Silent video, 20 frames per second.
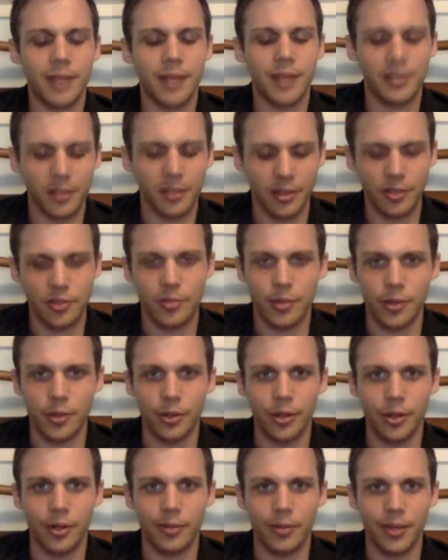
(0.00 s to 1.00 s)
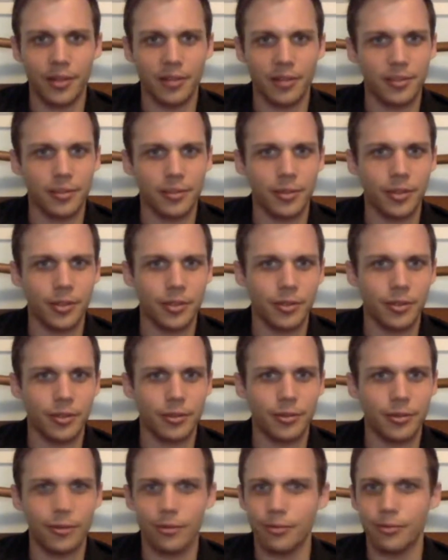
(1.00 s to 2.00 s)
as an entrepreneur, as someone
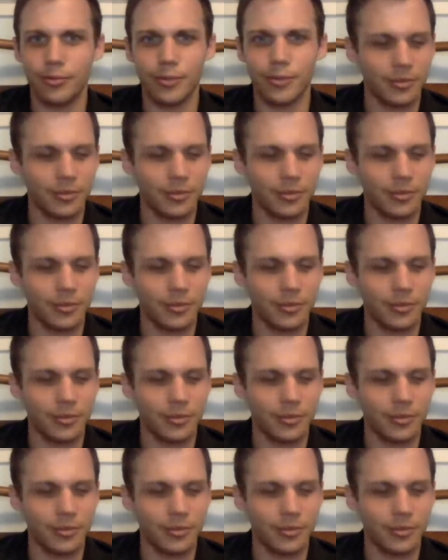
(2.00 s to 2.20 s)
who